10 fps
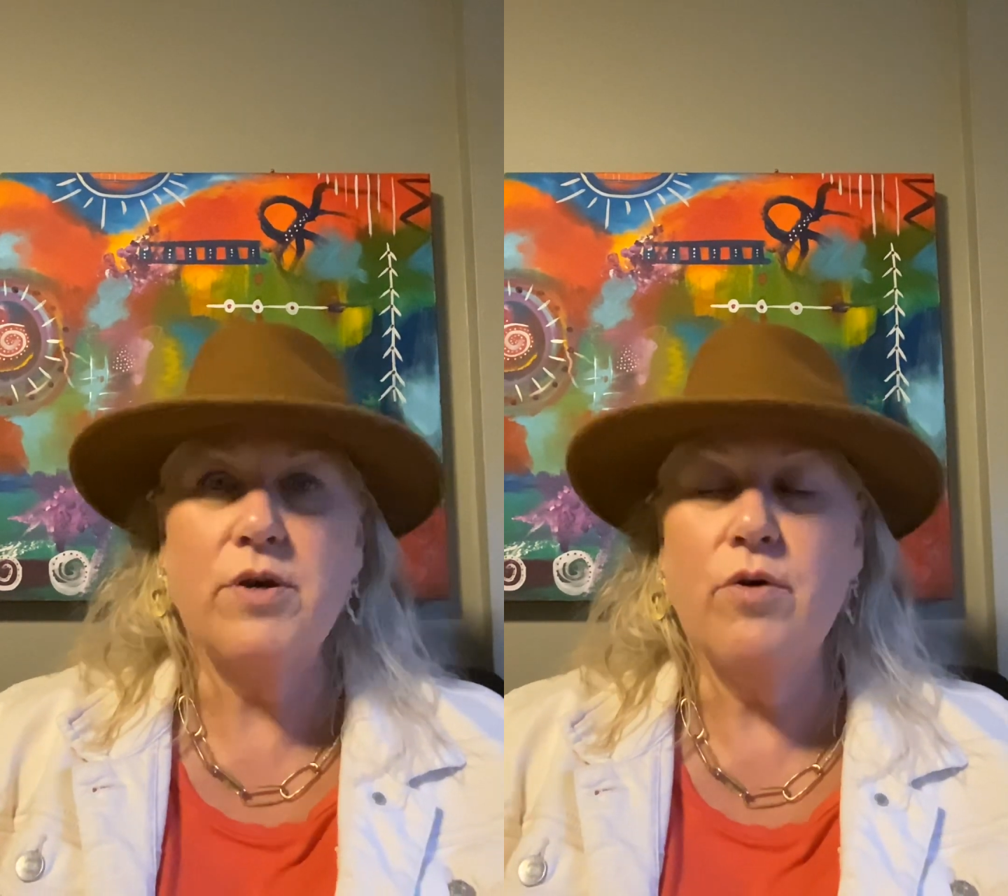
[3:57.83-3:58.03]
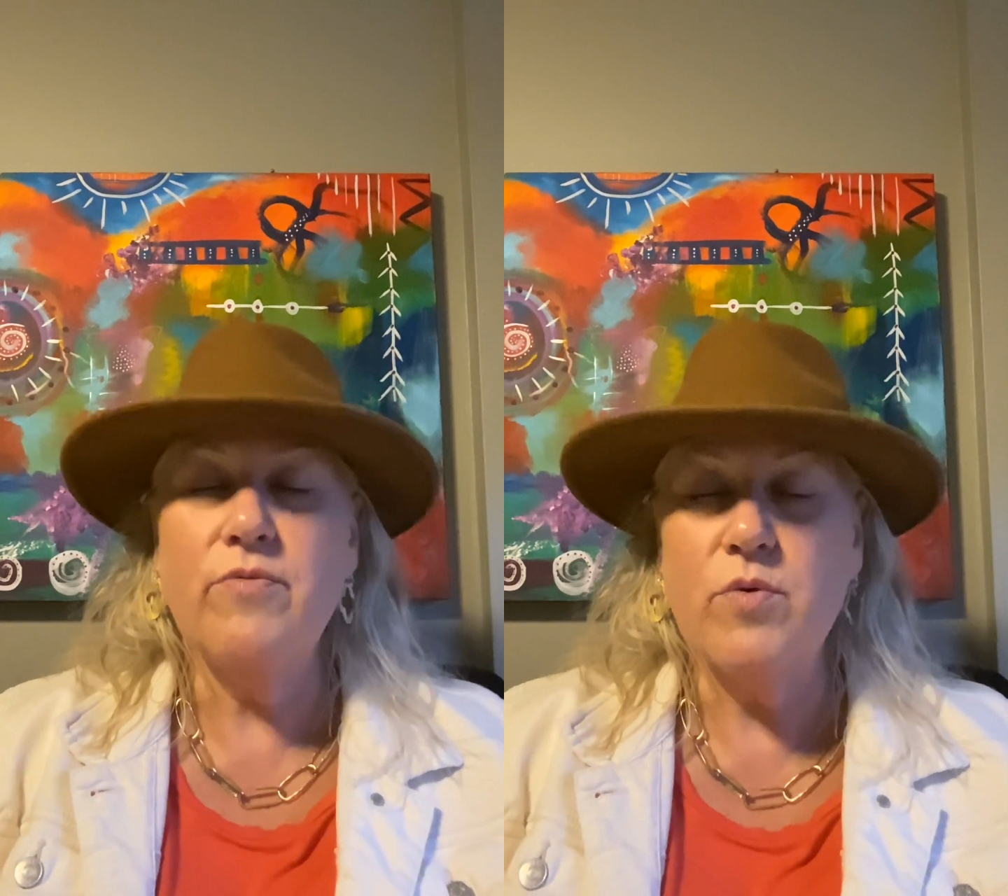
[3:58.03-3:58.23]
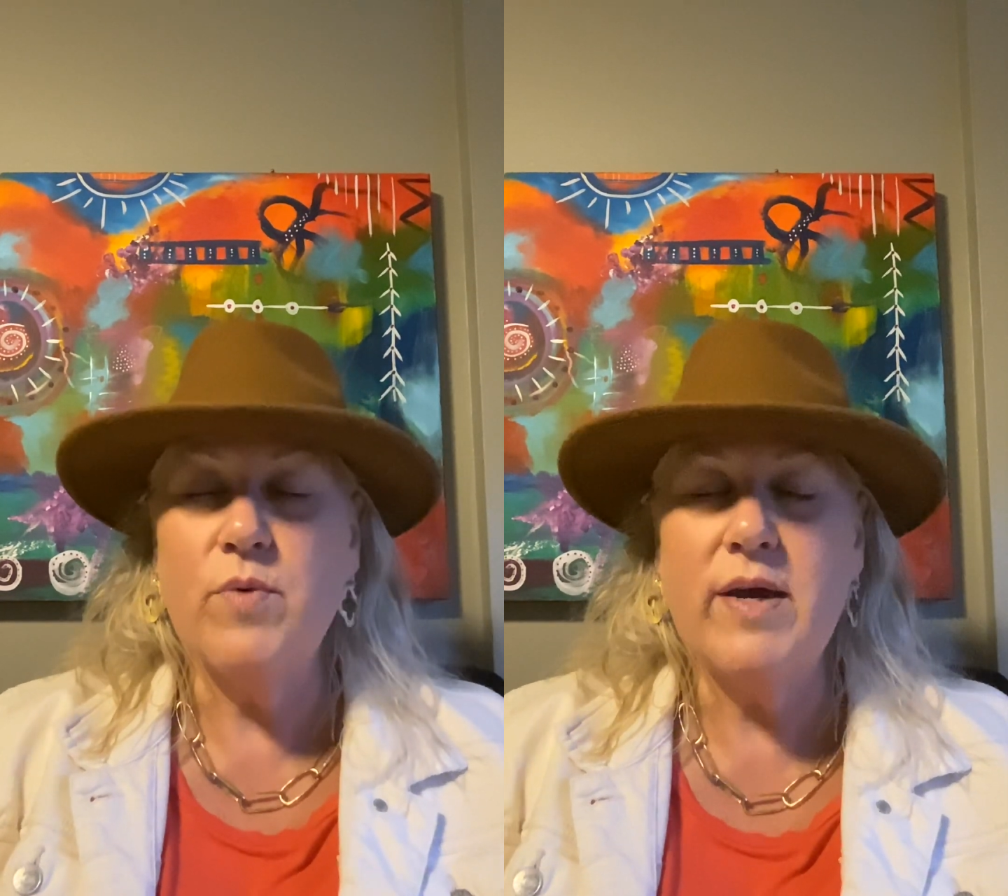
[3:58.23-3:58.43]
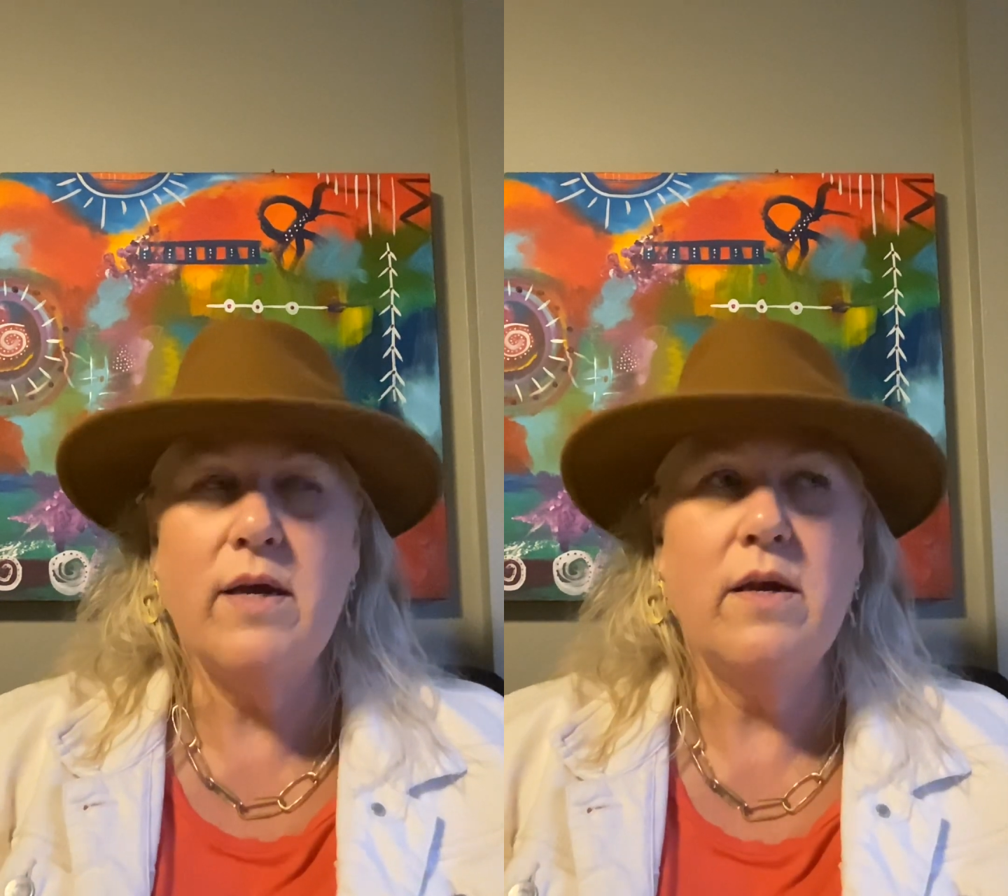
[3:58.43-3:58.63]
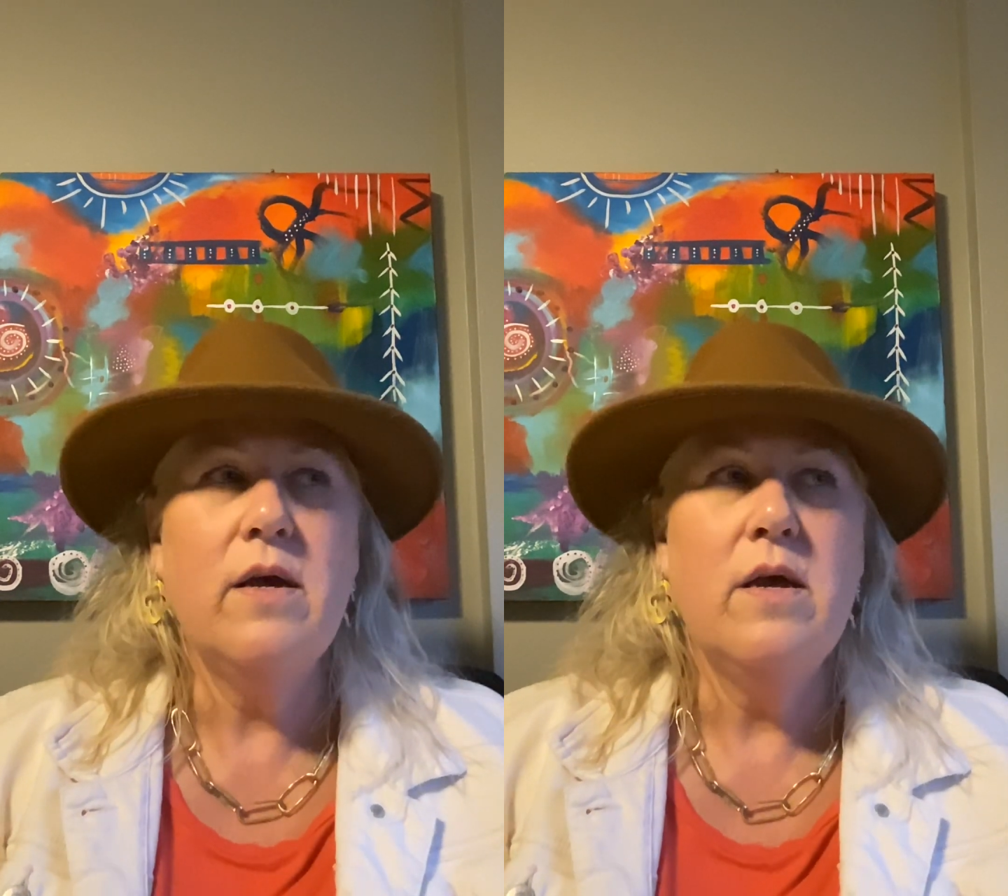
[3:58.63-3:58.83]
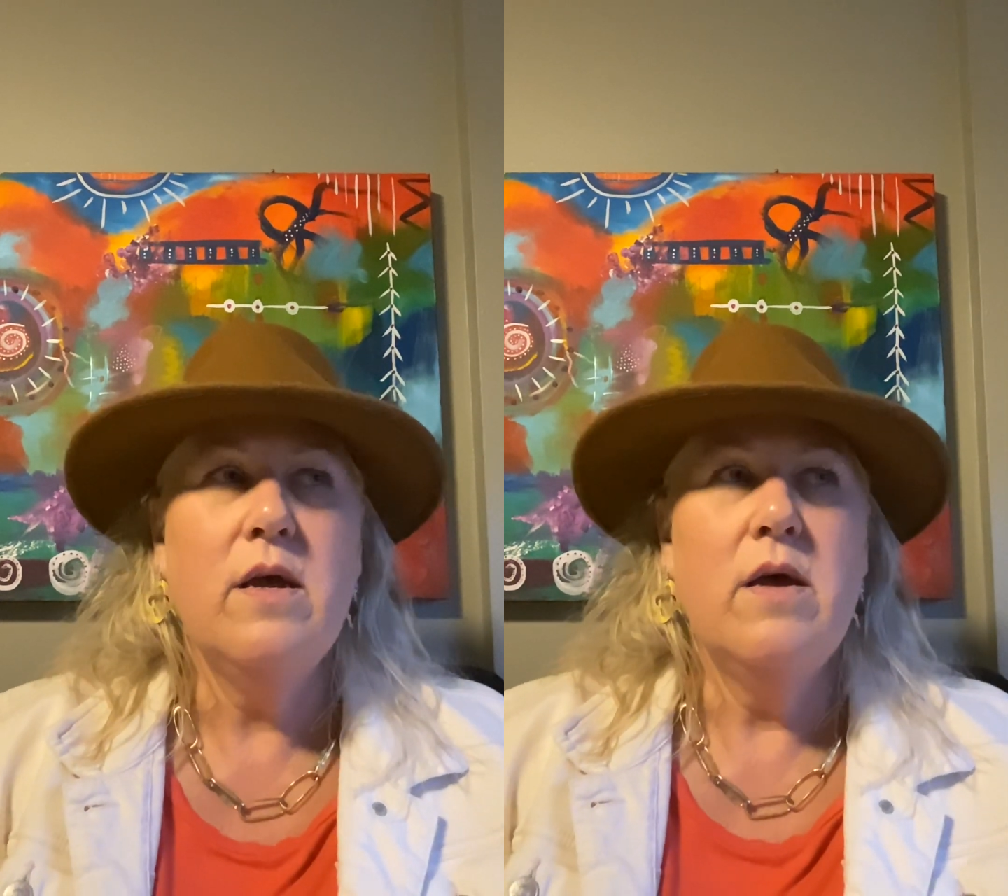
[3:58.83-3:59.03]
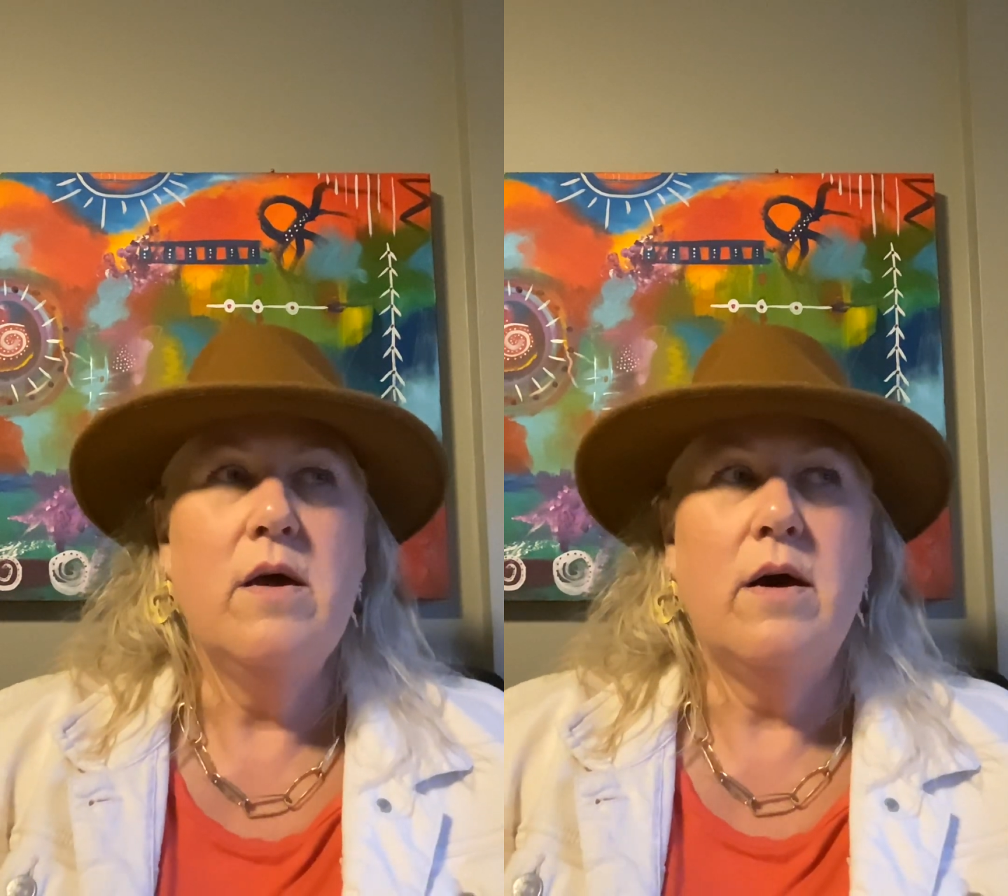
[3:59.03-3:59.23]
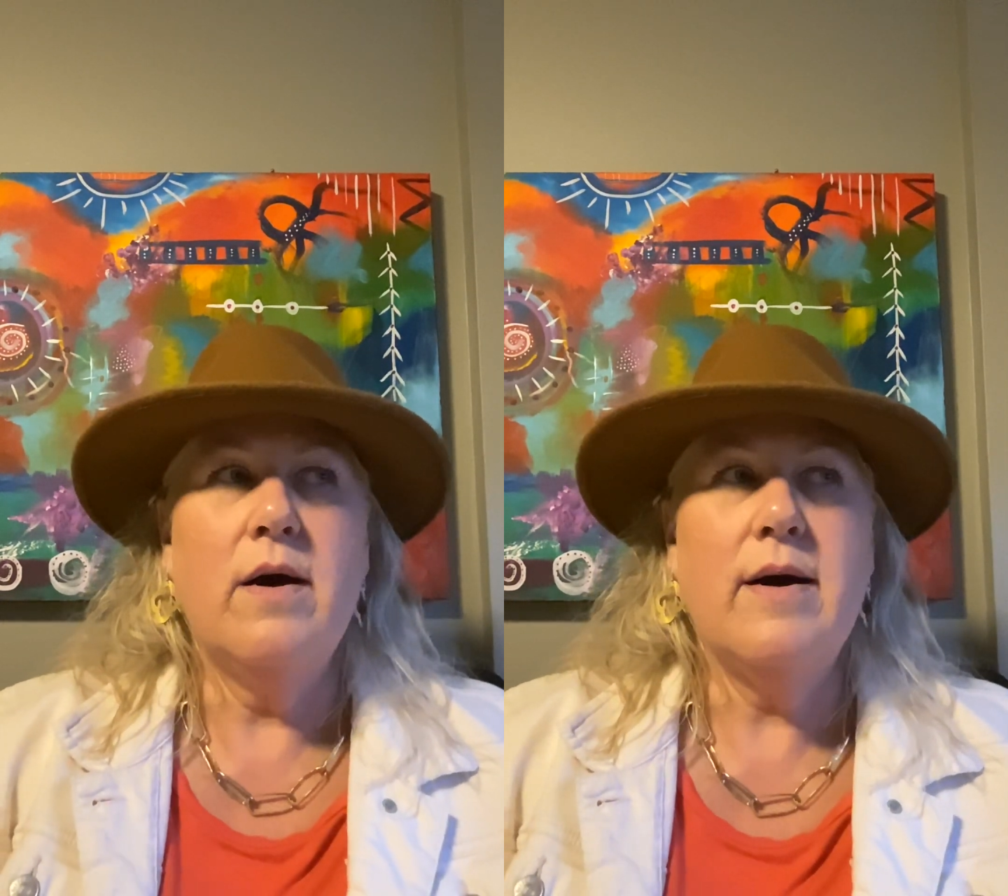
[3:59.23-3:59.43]
over weed
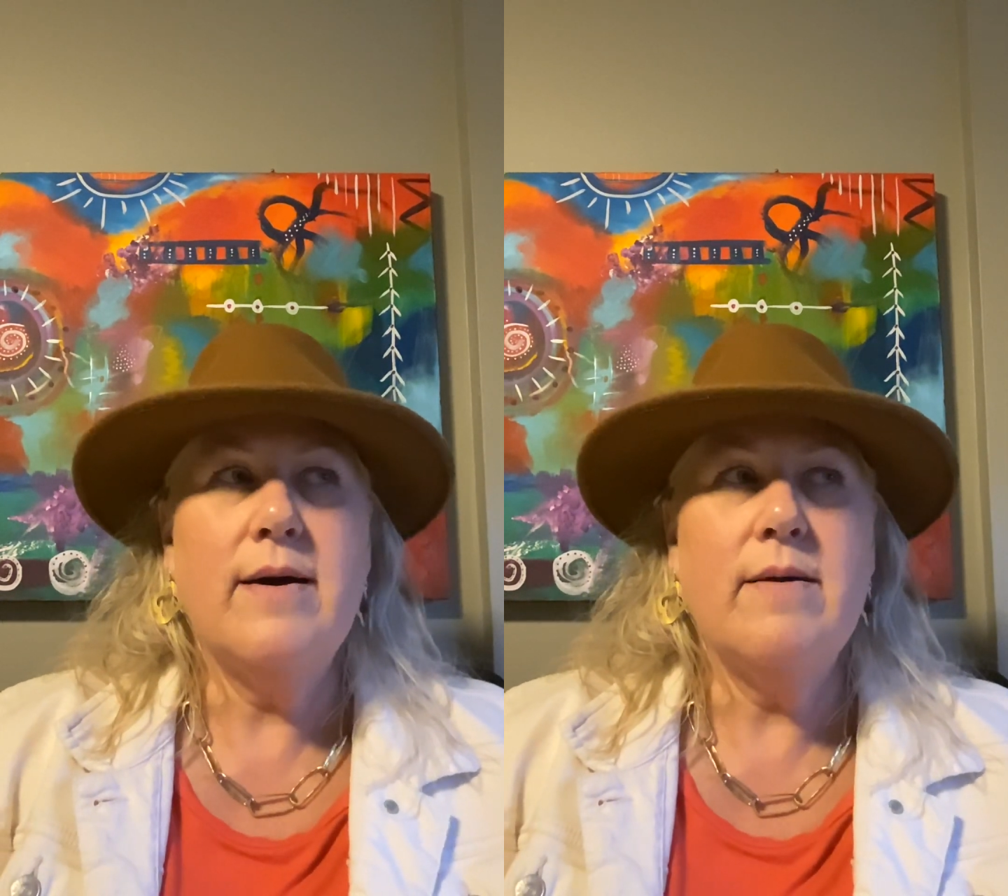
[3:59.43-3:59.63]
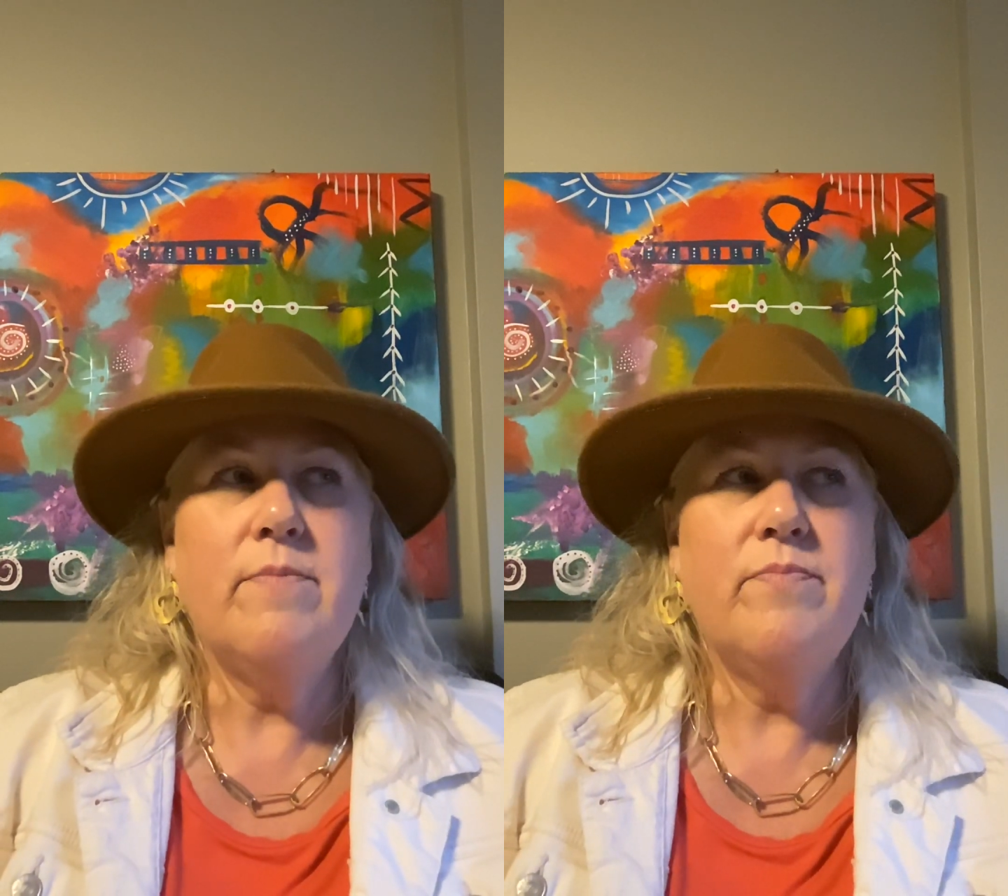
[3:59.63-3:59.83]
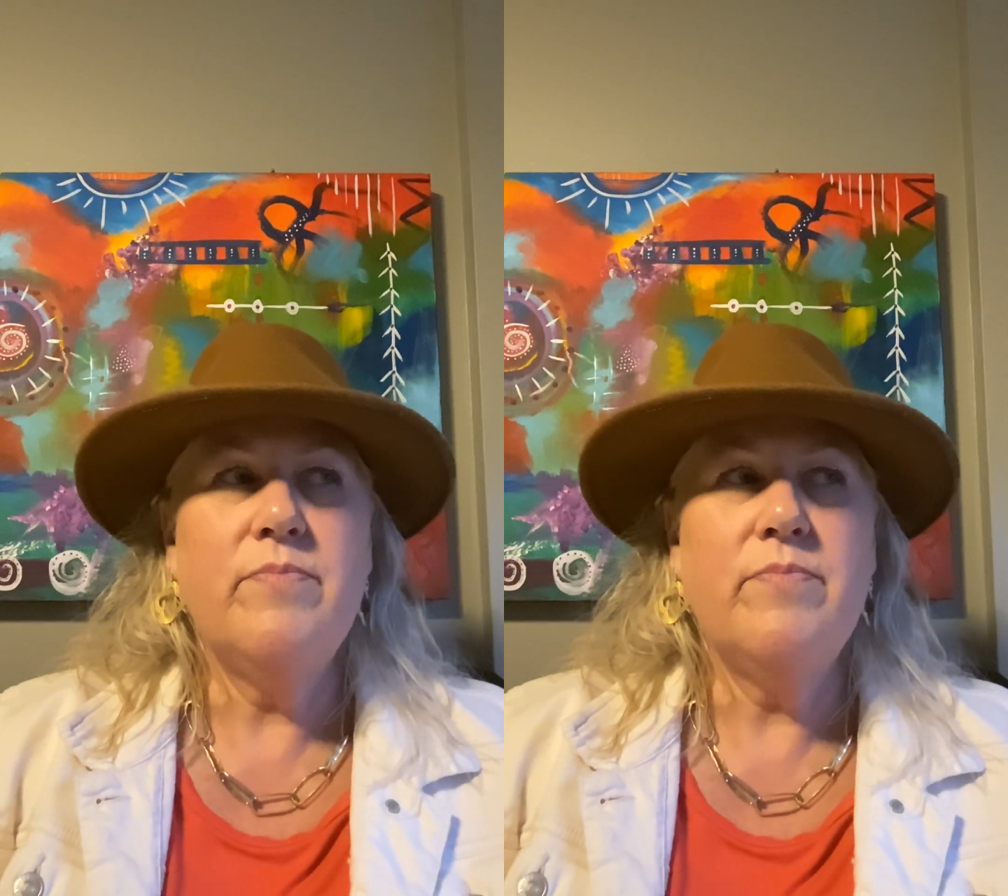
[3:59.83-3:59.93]
um,